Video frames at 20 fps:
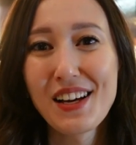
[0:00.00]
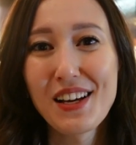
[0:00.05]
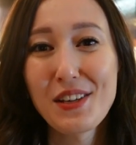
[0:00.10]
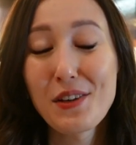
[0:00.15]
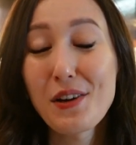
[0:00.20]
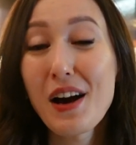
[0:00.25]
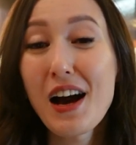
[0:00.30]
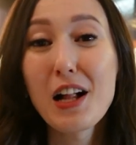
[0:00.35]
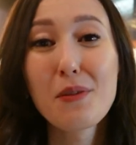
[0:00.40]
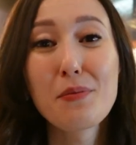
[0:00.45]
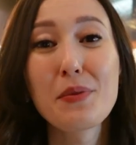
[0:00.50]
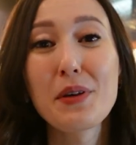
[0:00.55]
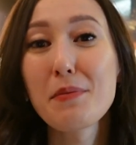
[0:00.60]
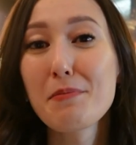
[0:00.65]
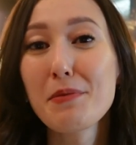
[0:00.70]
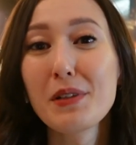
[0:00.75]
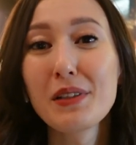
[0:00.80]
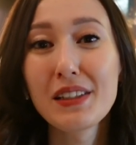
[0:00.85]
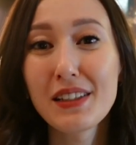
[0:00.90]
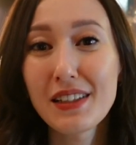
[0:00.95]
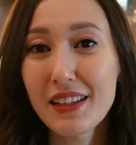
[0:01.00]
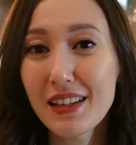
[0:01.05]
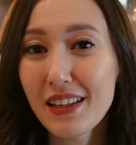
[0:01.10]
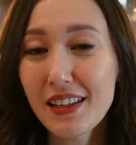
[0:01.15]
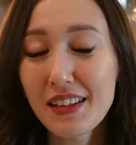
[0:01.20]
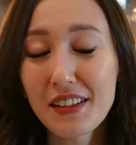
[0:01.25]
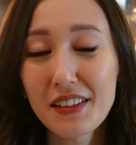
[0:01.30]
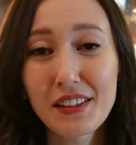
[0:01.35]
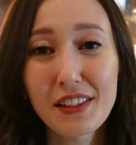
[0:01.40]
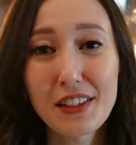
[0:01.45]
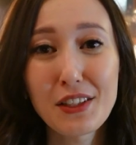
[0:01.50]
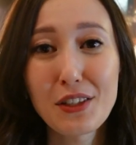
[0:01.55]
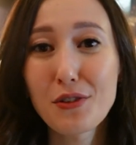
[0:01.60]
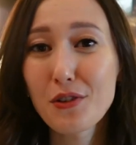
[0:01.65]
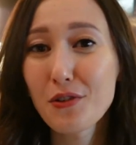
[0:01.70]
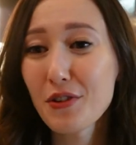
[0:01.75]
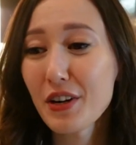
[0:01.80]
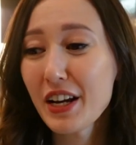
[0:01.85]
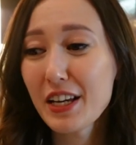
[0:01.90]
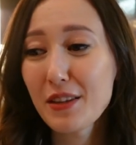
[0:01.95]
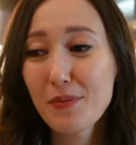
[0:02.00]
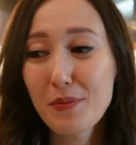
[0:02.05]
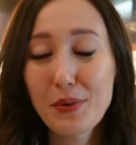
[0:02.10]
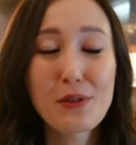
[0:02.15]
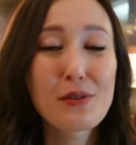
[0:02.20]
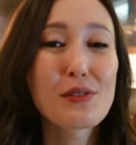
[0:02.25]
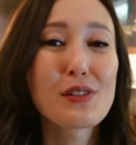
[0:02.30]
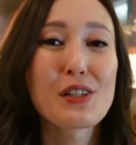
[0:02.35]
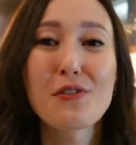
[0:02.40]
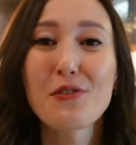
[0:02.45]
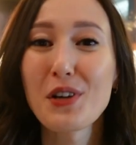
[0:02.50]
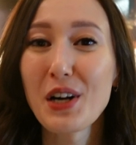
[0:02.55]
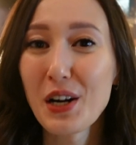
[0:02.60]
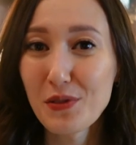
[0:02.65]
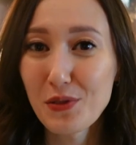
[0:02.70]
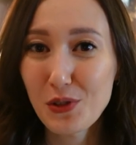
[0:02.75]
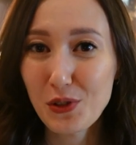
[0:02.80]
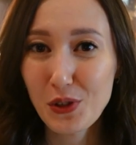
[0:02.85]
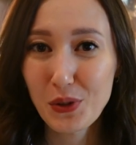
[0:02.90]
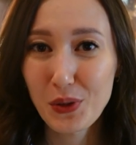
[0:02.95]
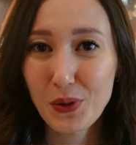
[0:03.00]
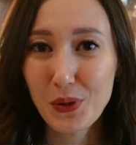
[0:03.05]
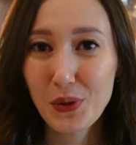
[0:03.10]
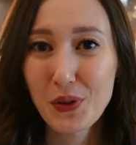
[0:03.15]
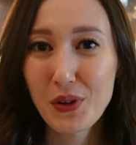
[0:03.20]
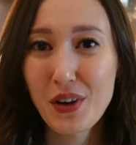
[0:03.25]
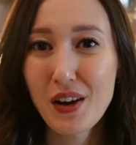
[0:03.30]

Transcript: you help people in need, you create beauty around you.